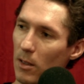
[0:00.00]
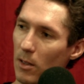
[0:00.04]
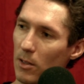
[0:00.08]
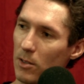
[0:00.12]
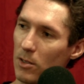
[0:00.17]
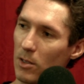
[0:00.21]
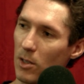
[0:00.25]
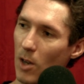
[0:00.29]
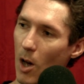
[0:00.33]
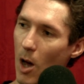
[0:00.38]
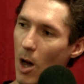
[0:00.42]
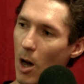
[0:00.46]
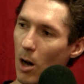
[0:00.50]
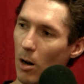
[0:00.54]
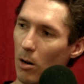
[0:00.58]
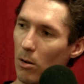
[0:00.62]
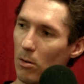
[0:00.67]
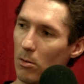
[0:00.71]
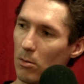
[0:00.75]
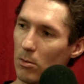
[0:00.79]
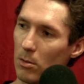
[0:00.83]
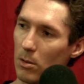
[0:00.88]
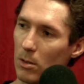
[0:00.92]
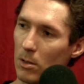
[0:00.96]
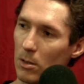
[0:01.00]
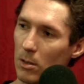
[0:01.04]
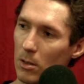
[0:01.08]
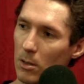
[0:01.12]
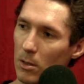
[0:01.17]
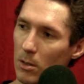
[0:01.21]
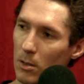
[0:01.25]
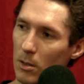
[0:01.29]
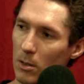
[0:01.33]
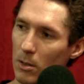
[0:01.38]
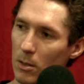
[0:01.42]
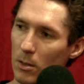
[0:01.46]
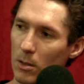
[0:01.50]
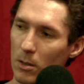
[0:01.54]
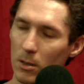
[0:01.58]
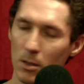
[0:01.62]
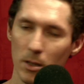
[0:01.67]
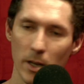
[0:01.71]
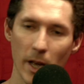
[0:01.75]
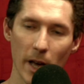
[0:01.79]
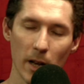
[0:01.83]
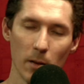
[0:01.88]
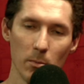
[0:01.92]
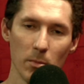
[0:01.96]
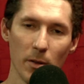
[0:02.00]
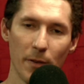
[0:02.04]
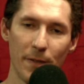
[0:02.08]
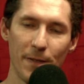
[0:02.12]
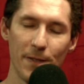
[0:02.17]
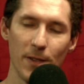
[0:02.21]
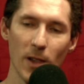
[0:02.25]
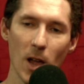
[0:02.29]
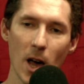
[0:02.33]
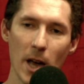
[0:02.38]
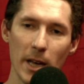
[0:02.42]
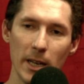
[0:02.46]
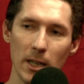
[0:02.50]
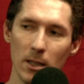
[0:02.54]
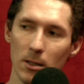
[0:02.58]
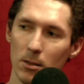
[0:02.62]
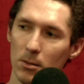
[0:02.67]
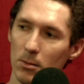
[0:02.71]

Let's go. Get him the flight.